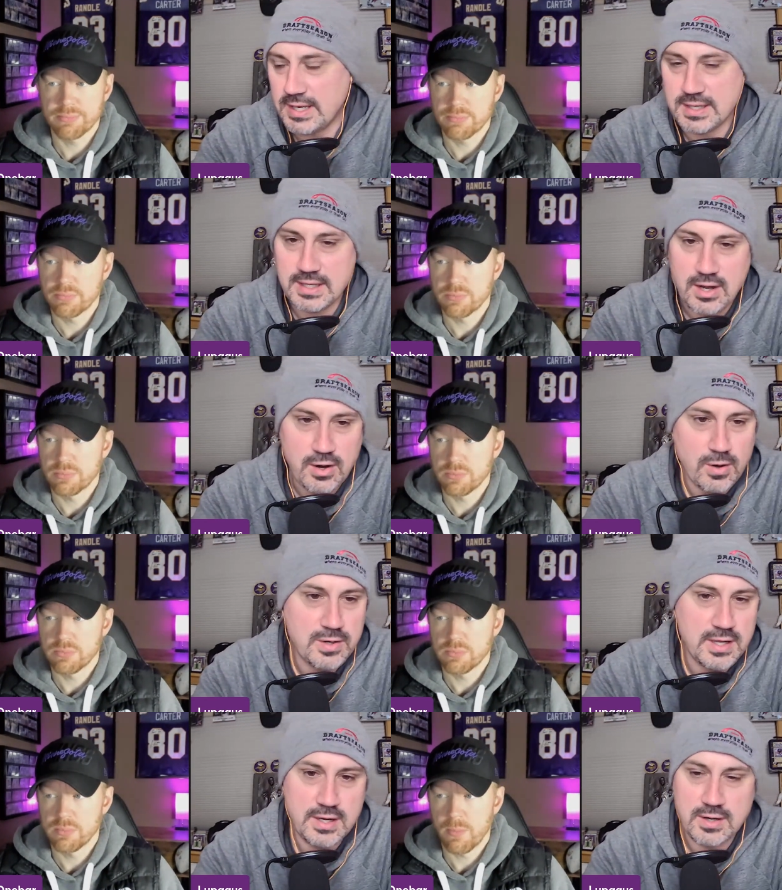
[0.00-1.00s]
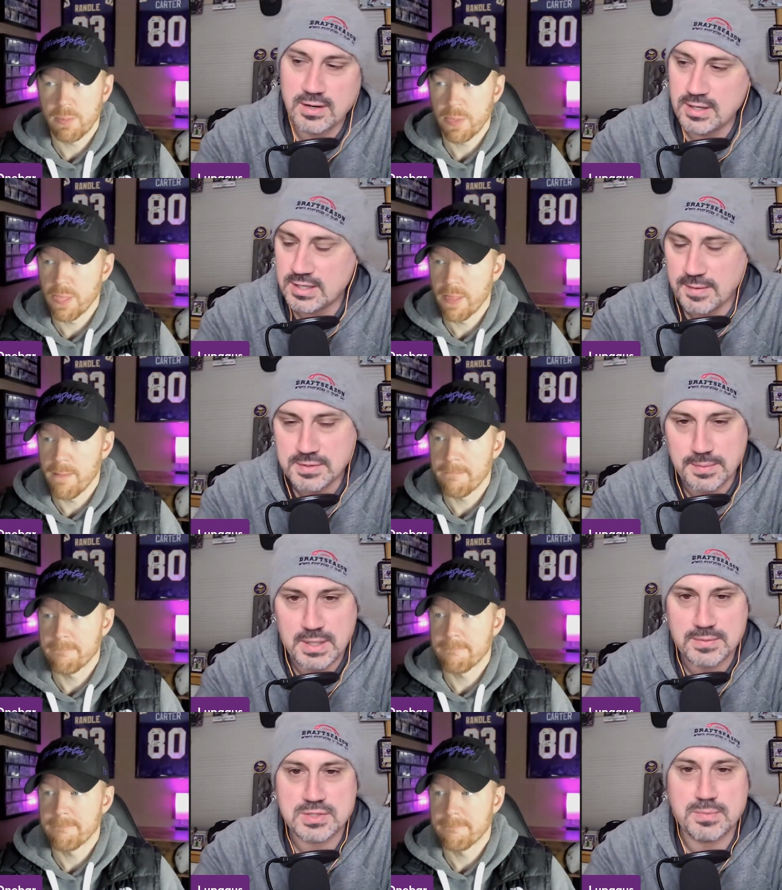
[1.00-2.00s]
Speaker 1: But again, hard hitter
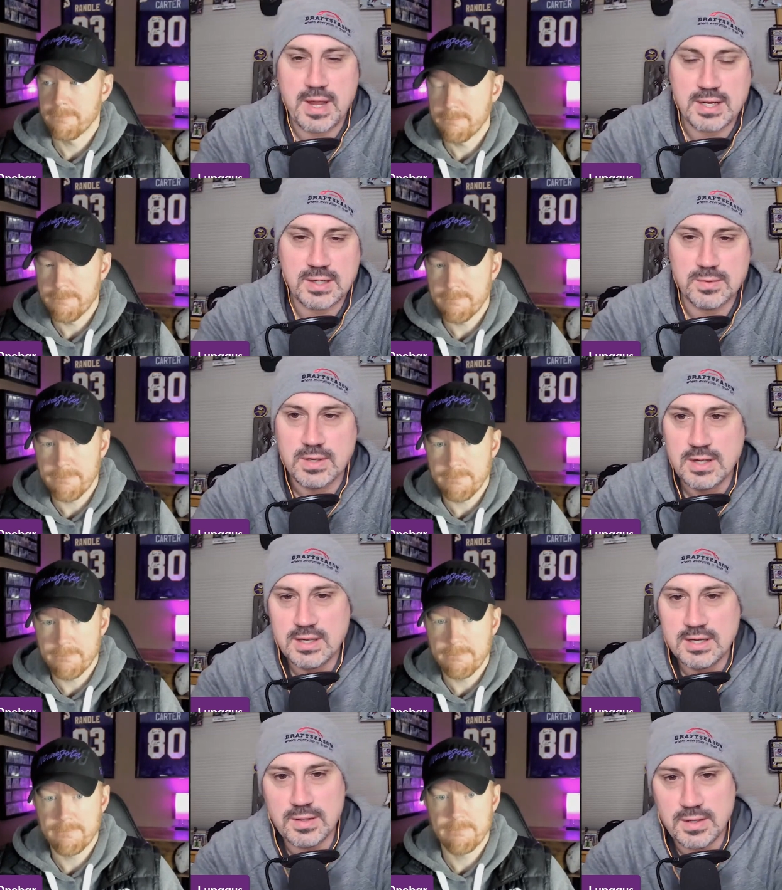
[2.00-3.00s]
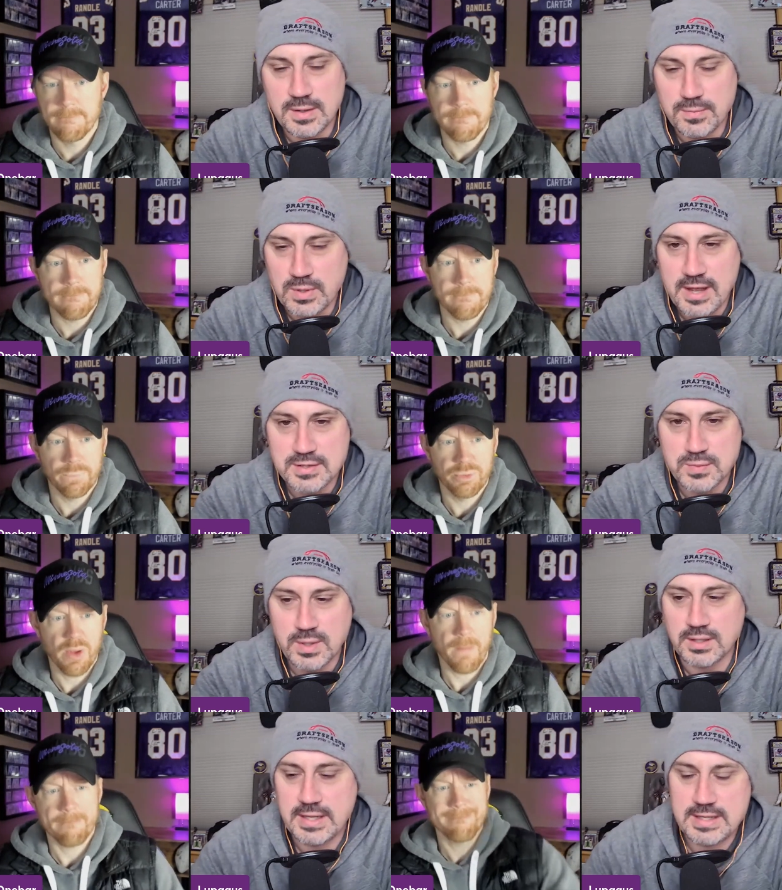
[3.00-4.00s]
comes up, he will smack you. He uh,
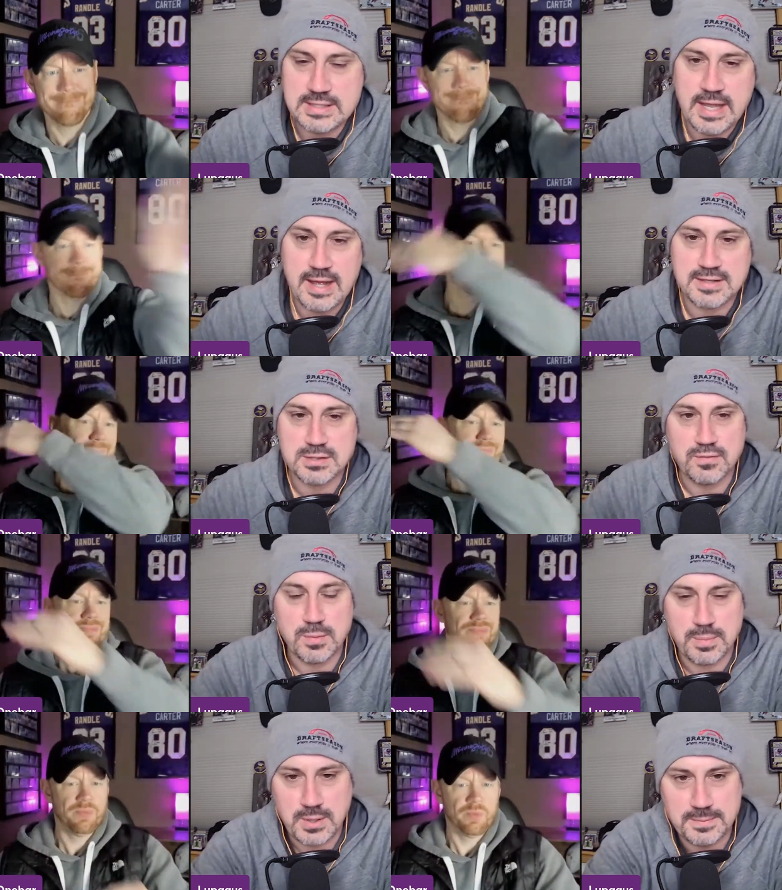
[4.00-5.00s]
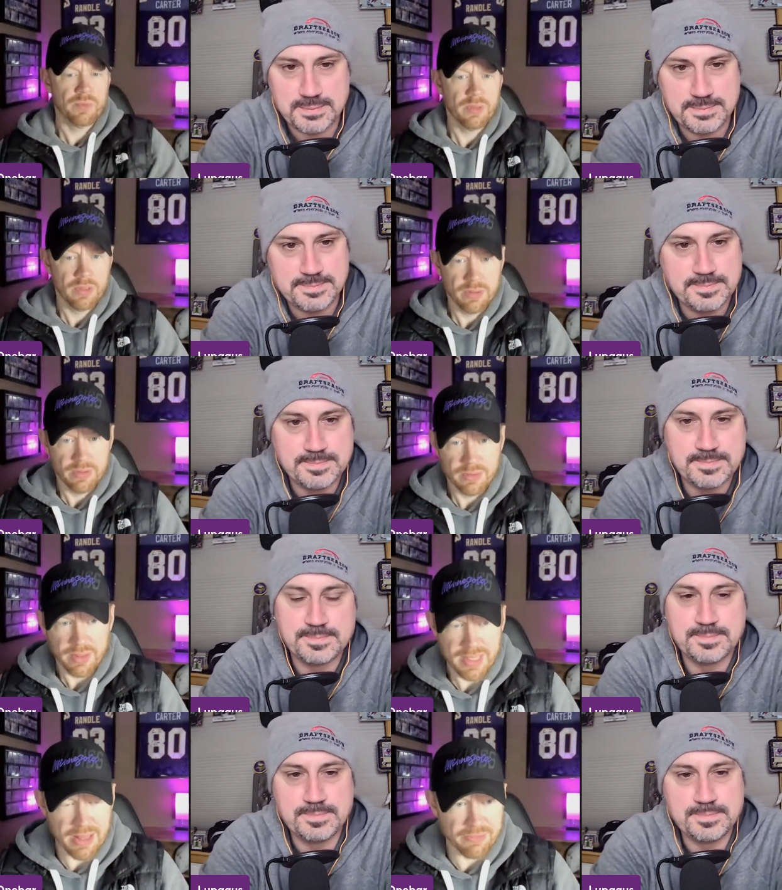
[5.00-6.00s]
reacts well and attacks the football.
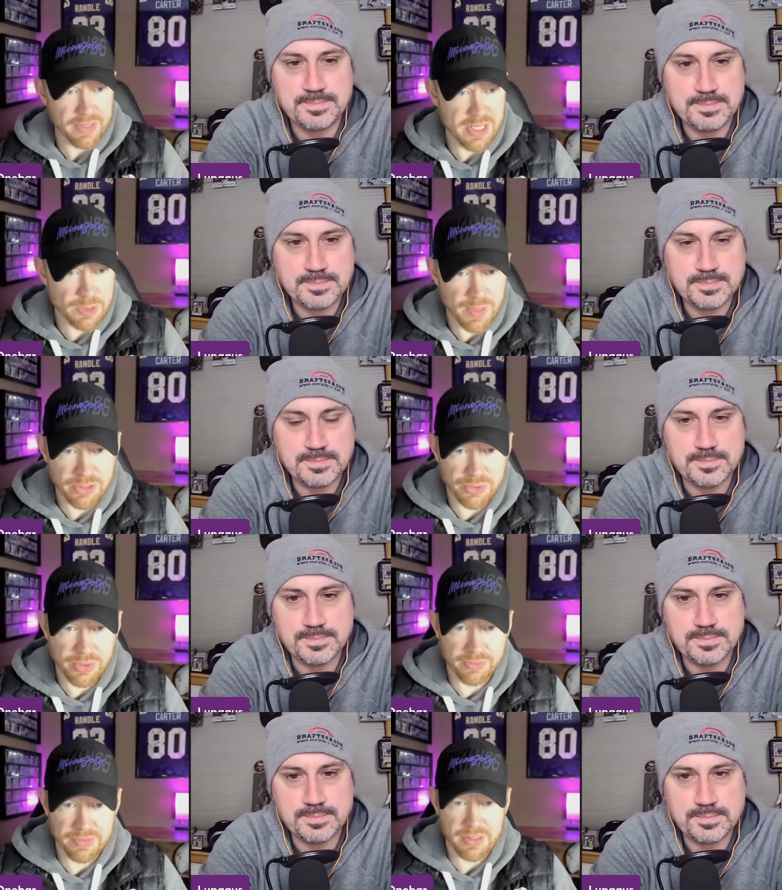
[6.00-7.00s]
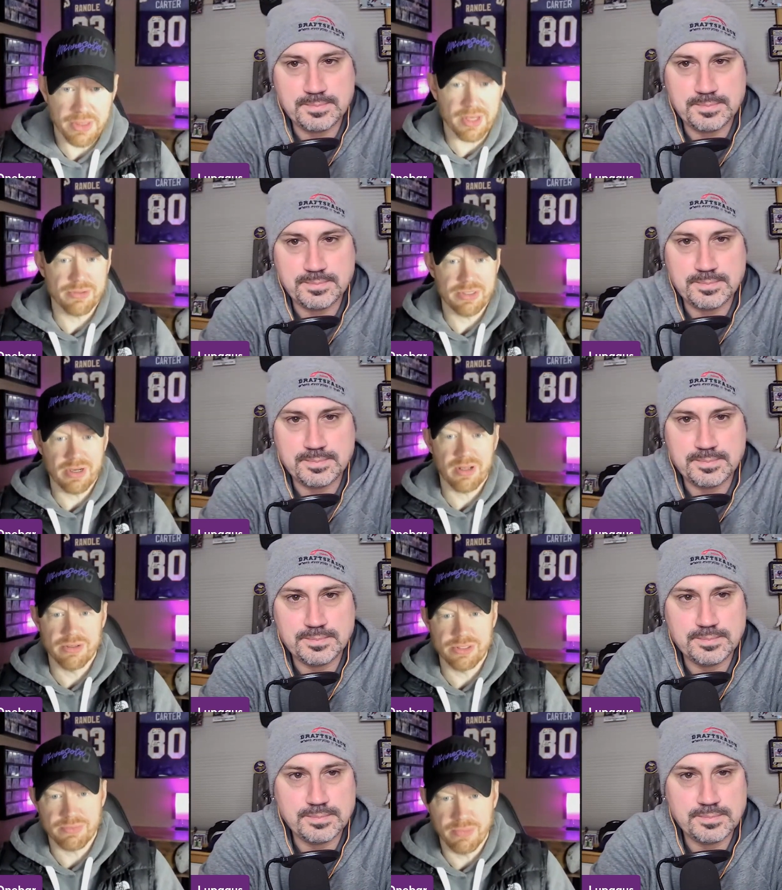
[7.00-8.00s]
Speaker 2: Yeah, the Vikings paid two hundred fifty thousand uh,
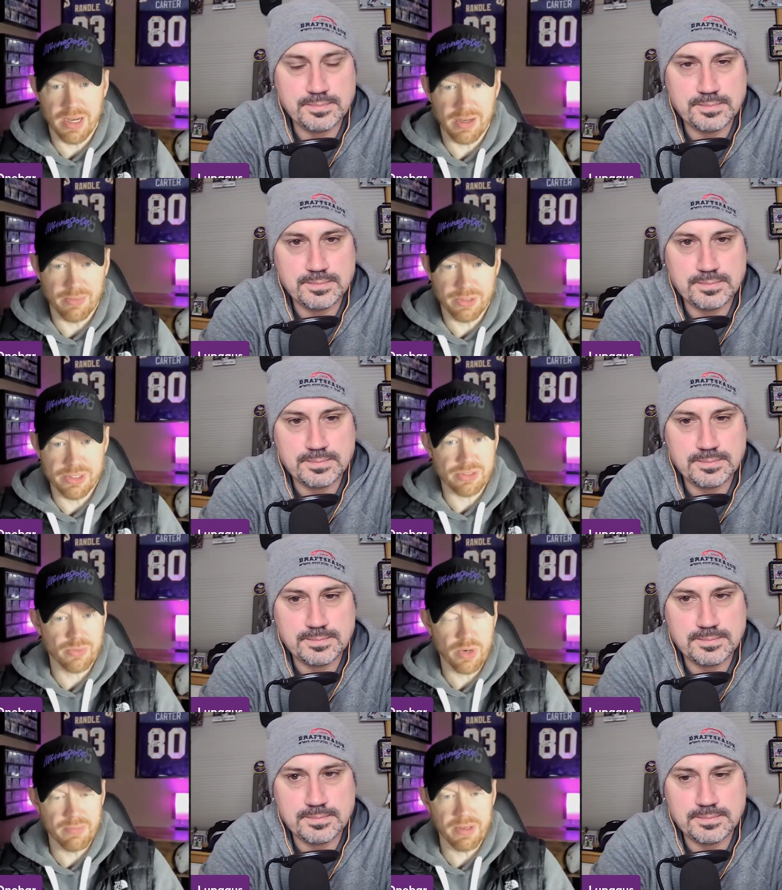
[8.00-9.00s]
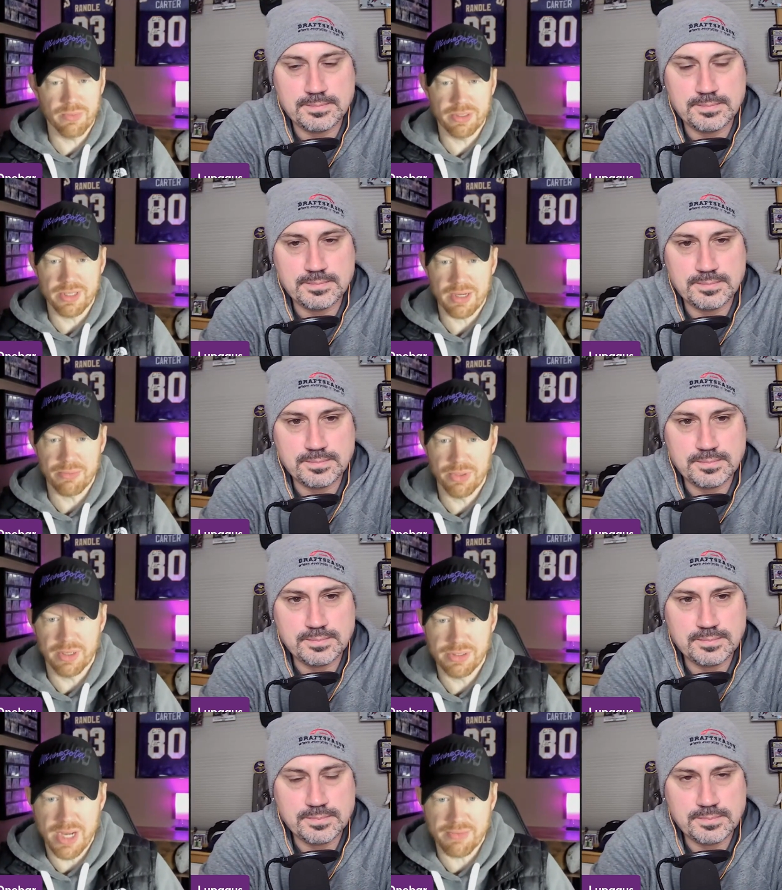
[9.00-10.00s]
dollars, which is quite a bit when you're talking about
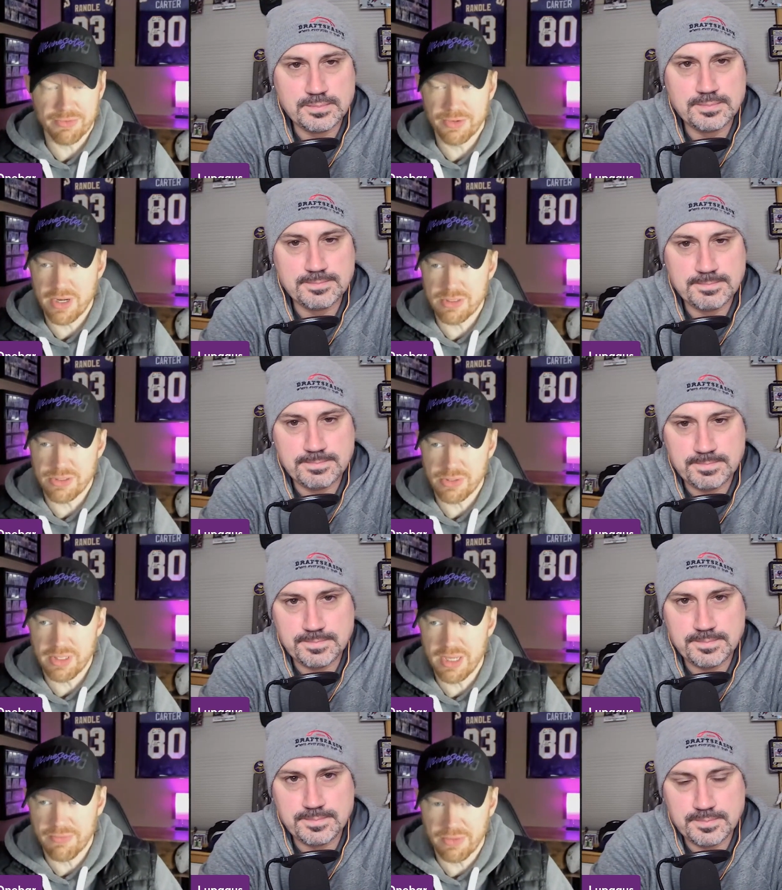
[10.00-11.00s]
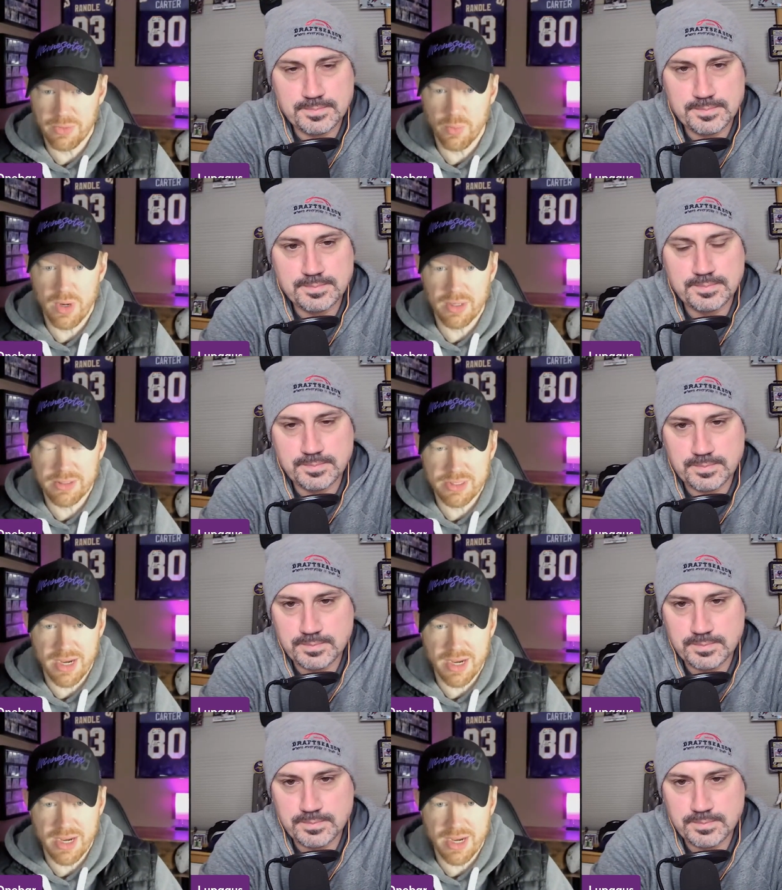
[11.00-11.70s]
undrafted free agents. So they definitely wanted this